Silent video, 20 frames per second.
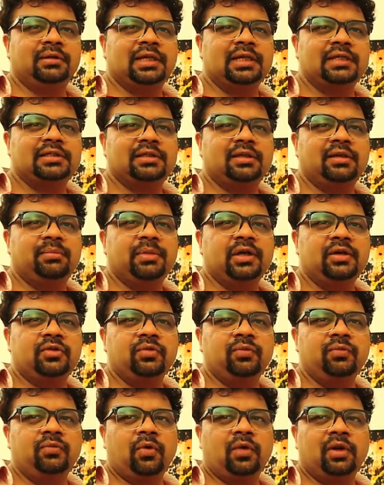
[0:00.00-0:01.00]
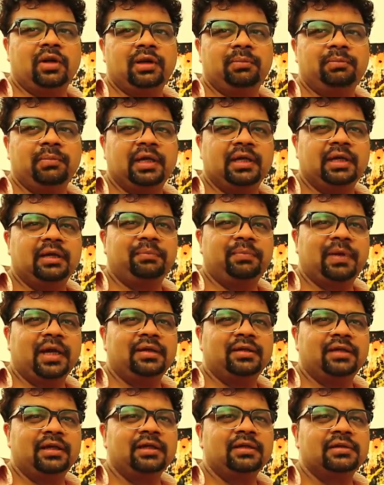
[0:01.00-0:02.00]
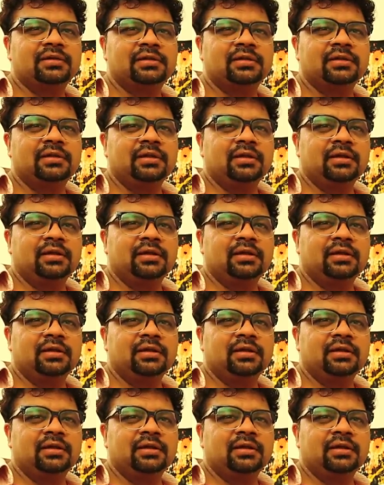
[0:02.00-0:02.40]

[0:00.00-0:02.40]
let's say, a bedroom wall, making paintings,